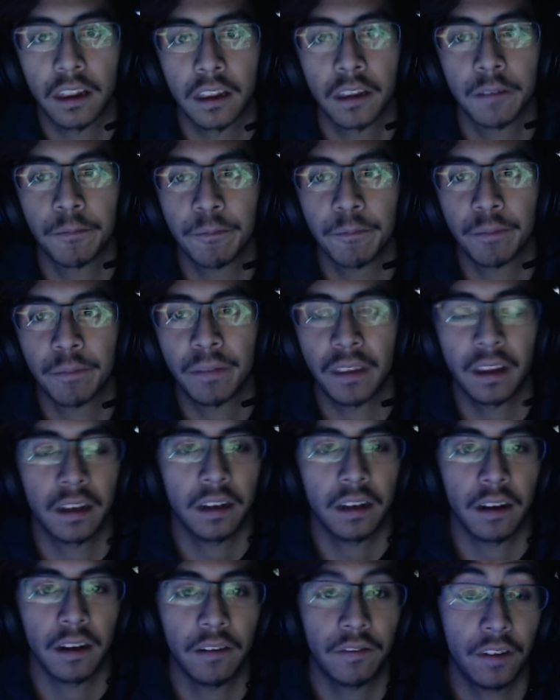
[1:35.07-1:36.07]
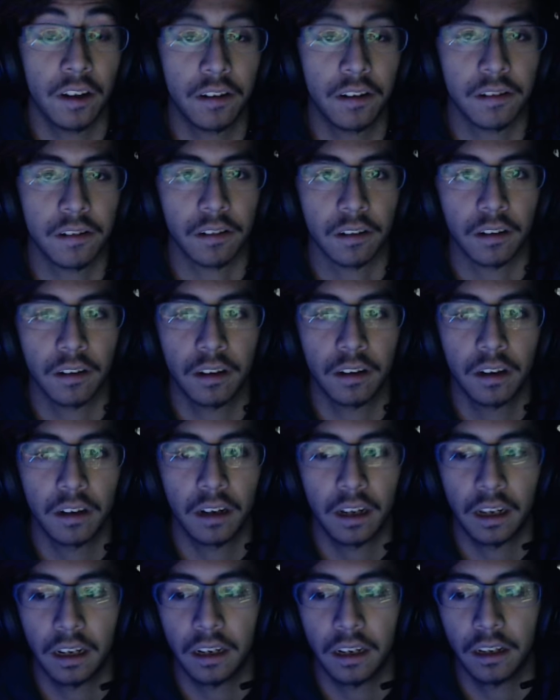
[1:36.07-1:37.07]
in the future
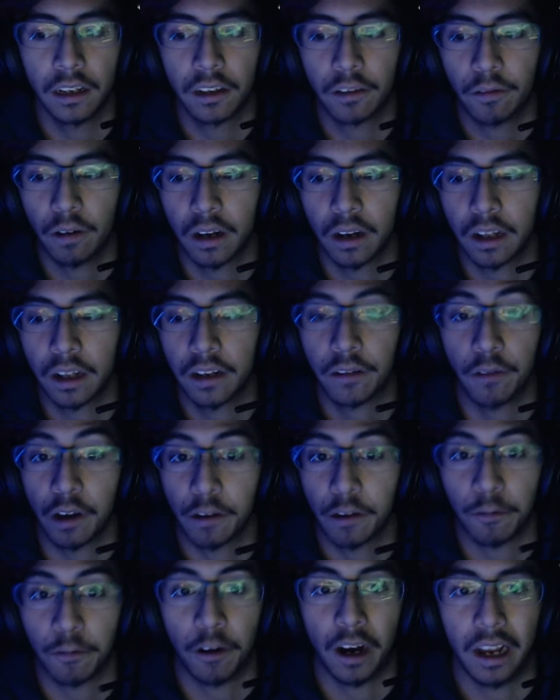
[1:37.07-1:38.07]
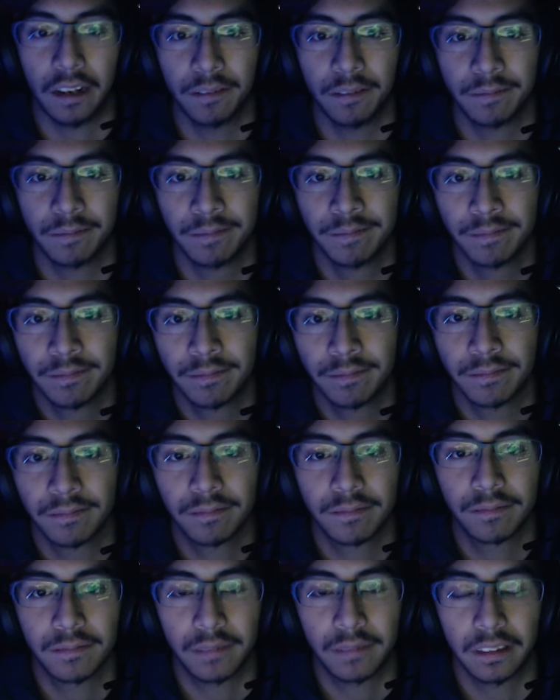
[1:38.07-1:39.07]
in 2021.
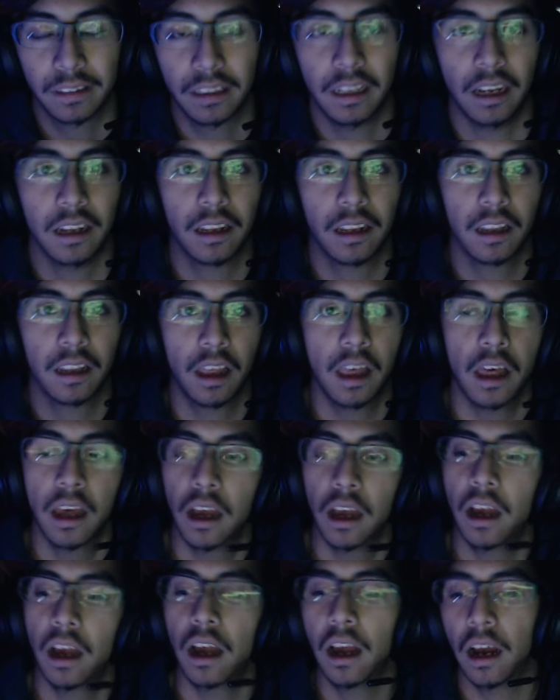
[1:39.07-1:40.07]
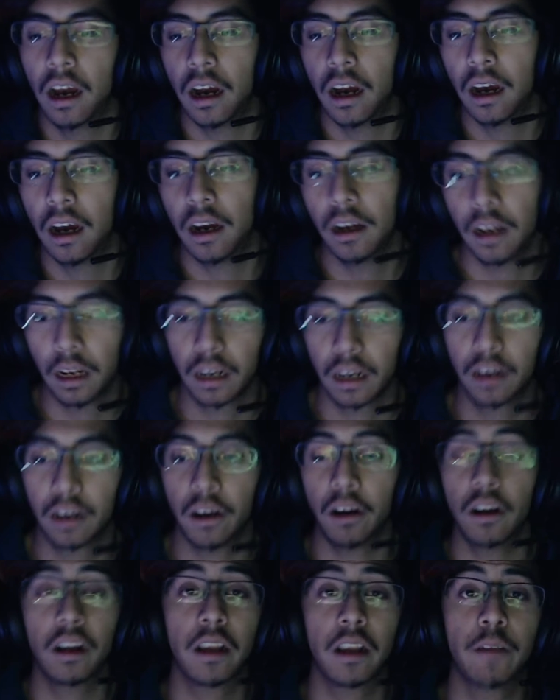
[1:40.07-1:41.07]
Yeah. Uh,
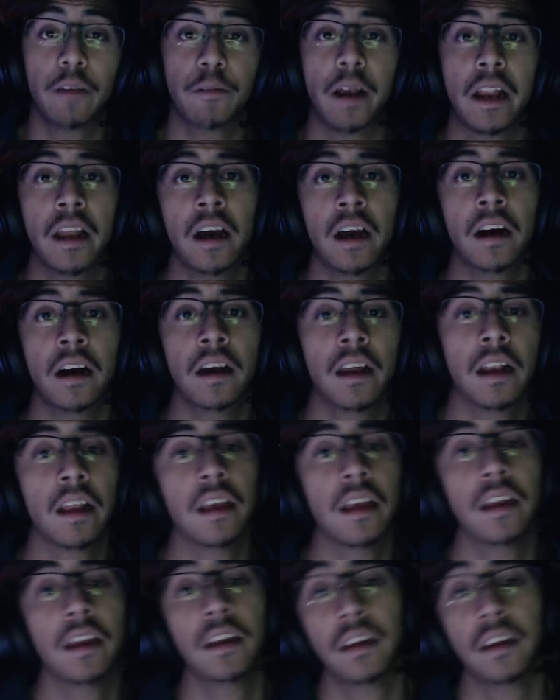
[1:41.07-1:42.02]
currently, right now, it is